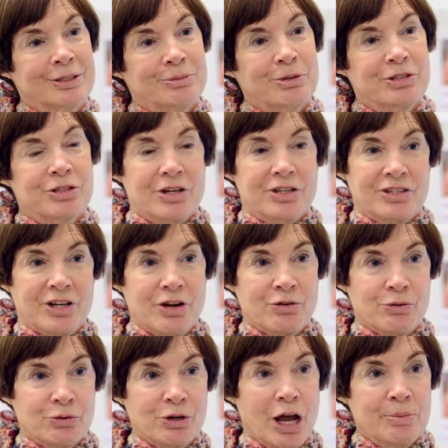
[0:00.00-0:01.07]
with
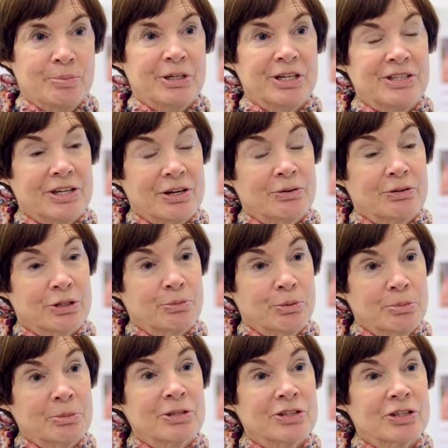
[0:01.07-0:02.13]
gestational diabetes here at the
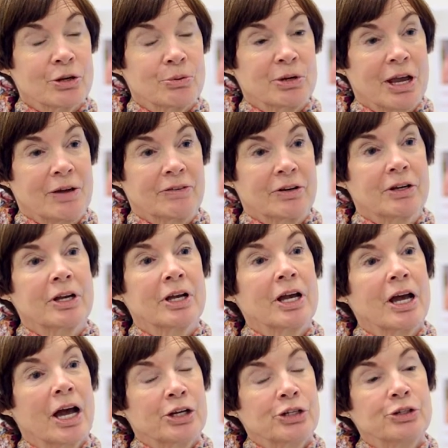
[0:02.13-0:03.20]
Women's, so we have
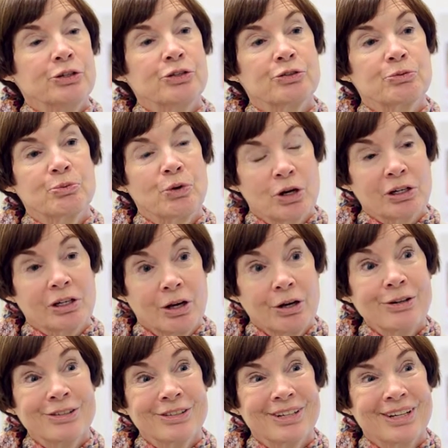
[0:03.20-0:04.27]
a huge
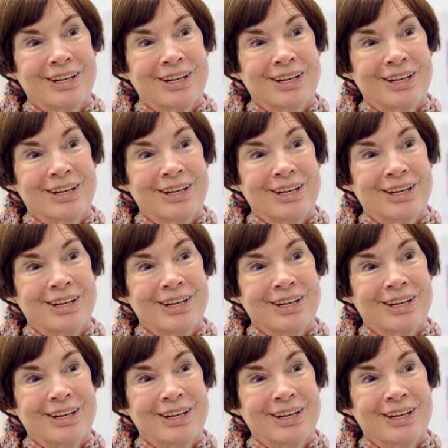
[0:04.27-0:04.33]
workload.